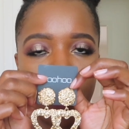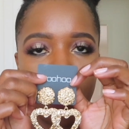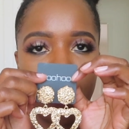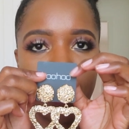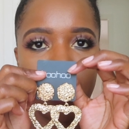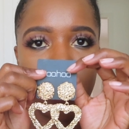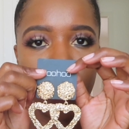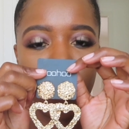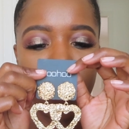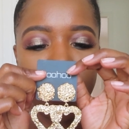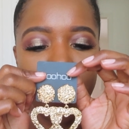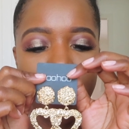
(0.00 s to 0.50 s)

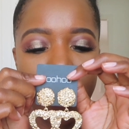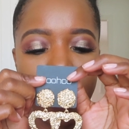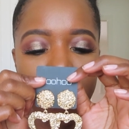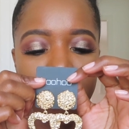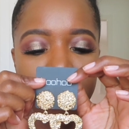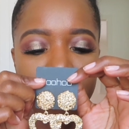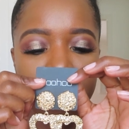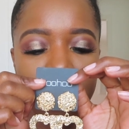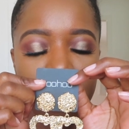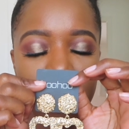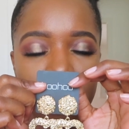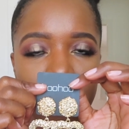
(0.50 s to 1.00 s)
Then we
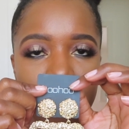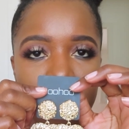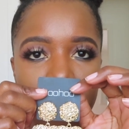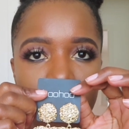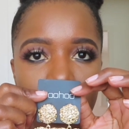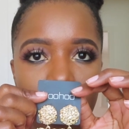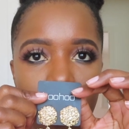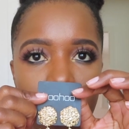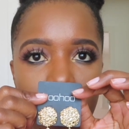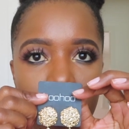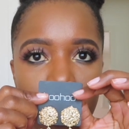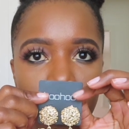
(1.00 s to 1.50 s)
have these
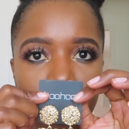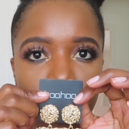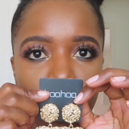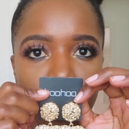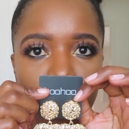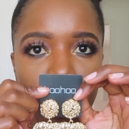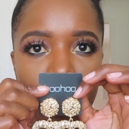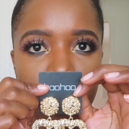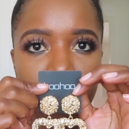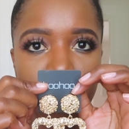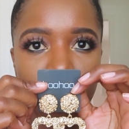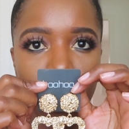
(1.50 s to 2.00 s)

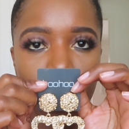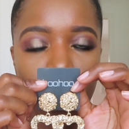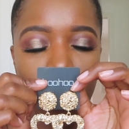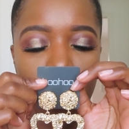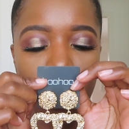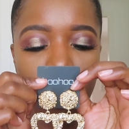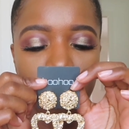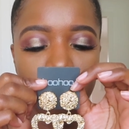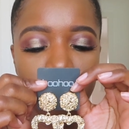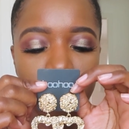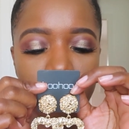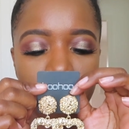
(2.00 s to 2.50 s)
heart-shaped
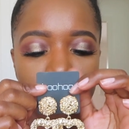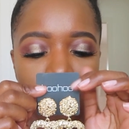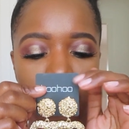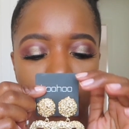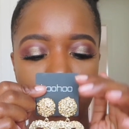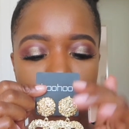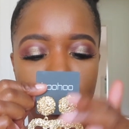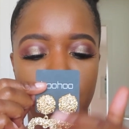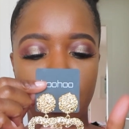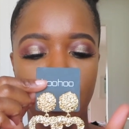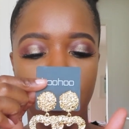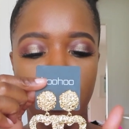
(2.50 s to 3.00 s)
ones.
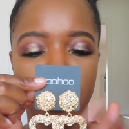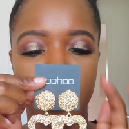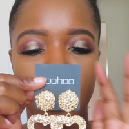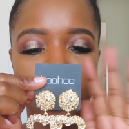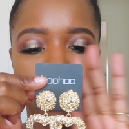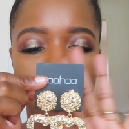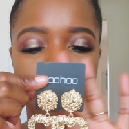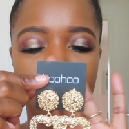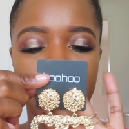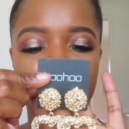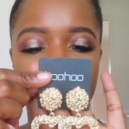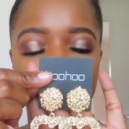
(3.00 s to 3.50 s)
You know,
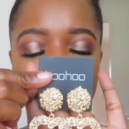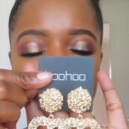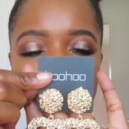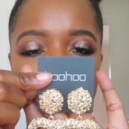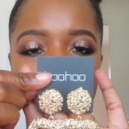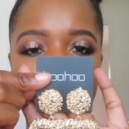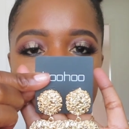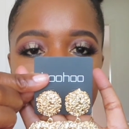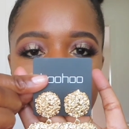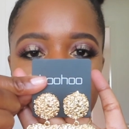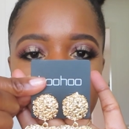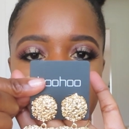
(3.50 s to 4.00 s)
this
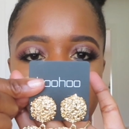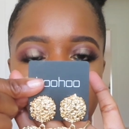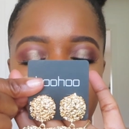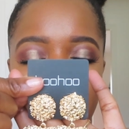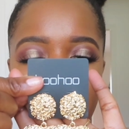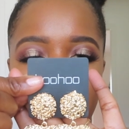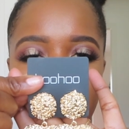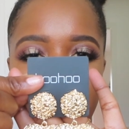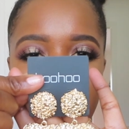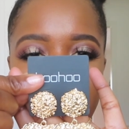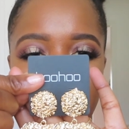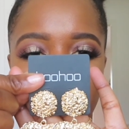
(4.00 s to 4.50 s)
kind of
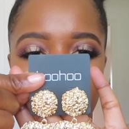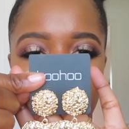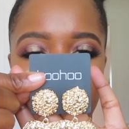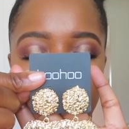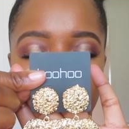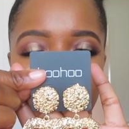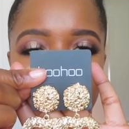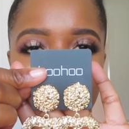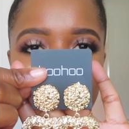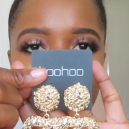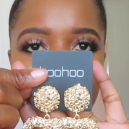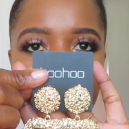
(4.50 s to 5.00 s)
style has
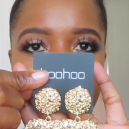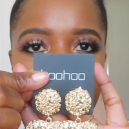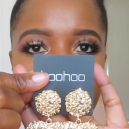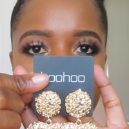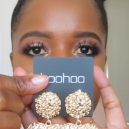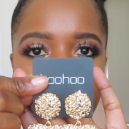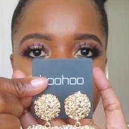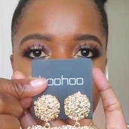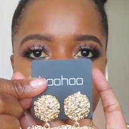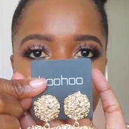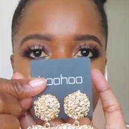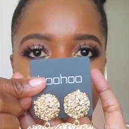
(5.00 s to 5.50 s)
been
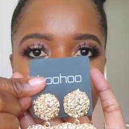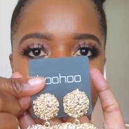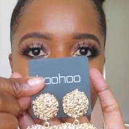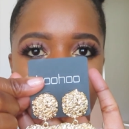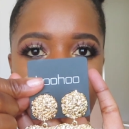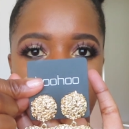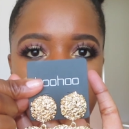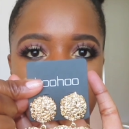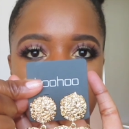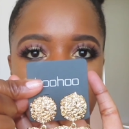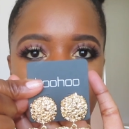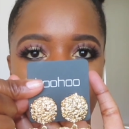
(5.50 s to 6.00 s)
trendy for
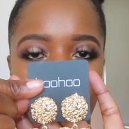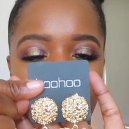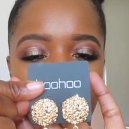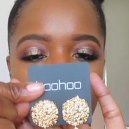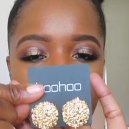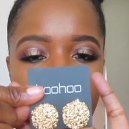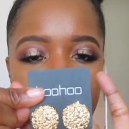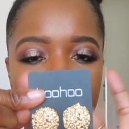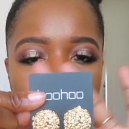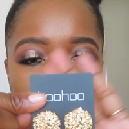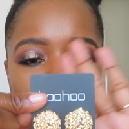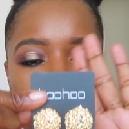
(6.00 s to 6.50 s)
quite a
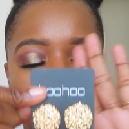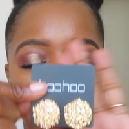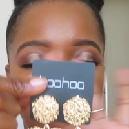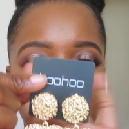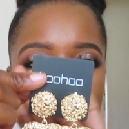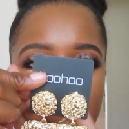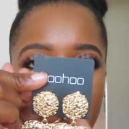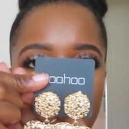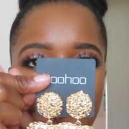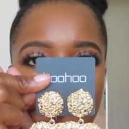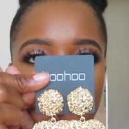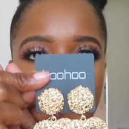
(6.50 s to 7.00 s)
while.
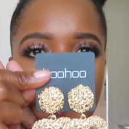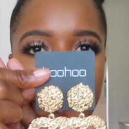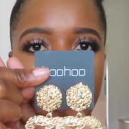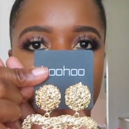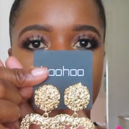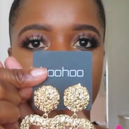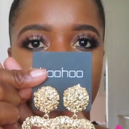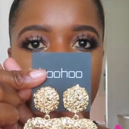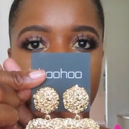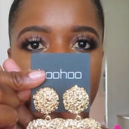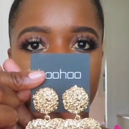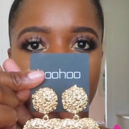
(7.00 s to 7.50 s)
So I
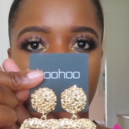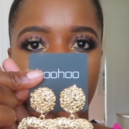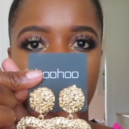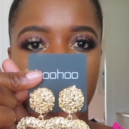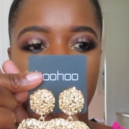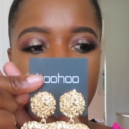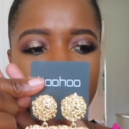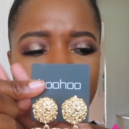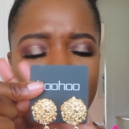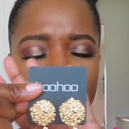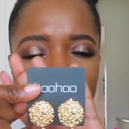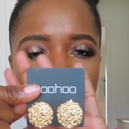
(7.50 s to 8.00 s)
decided to
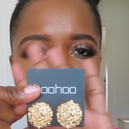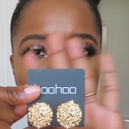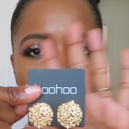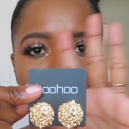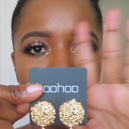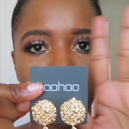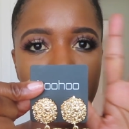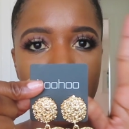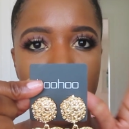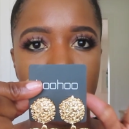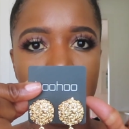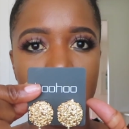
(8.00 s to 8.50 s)
pick, because I've
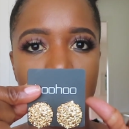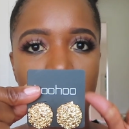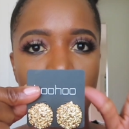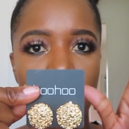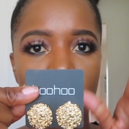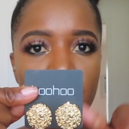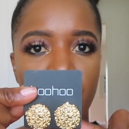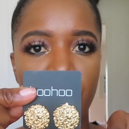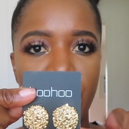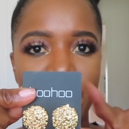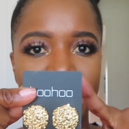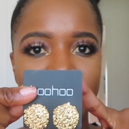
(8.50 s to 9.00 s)
got the
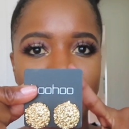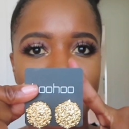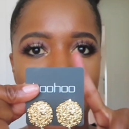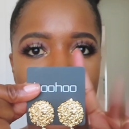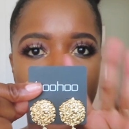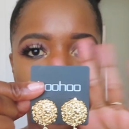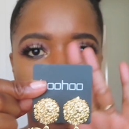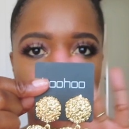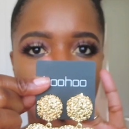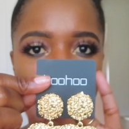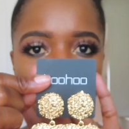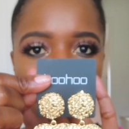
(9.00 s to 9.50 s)

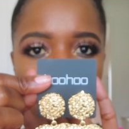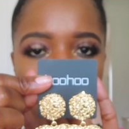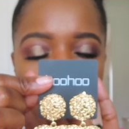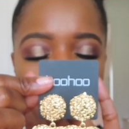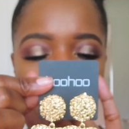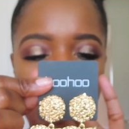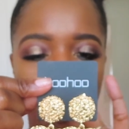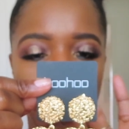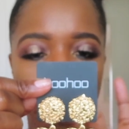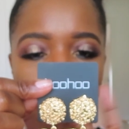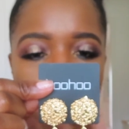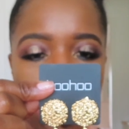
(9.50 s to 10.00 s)
rectangular
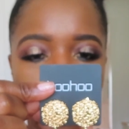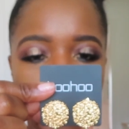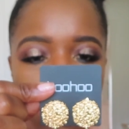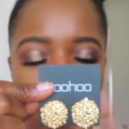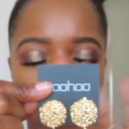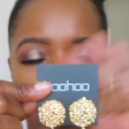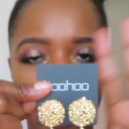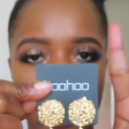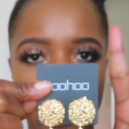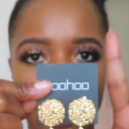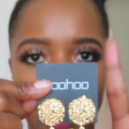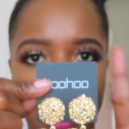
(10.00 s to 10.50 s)
shaped ones,
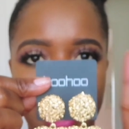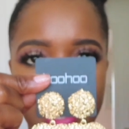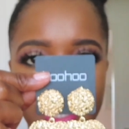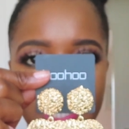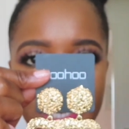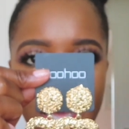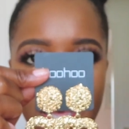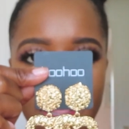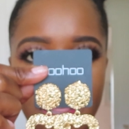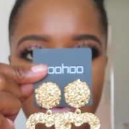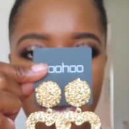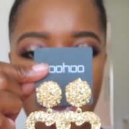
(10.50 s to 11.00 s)
so I decided
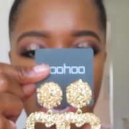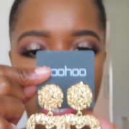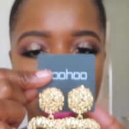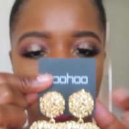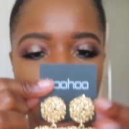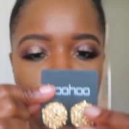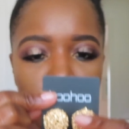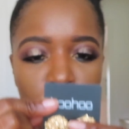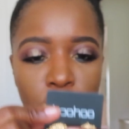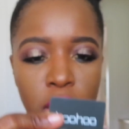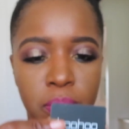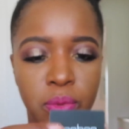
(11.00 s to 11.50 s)
to get the
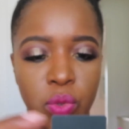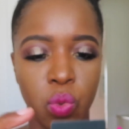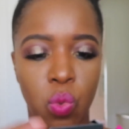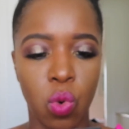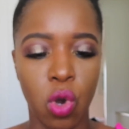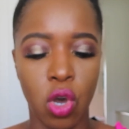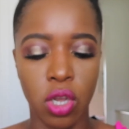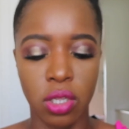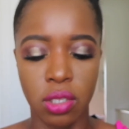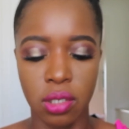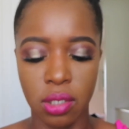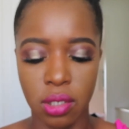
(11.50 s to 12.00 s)
heart-shaped
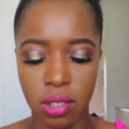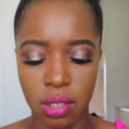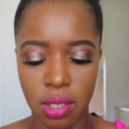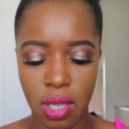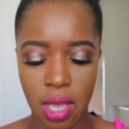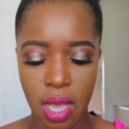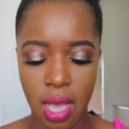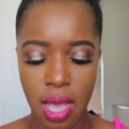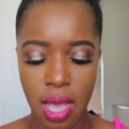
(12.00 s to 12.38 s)
ones.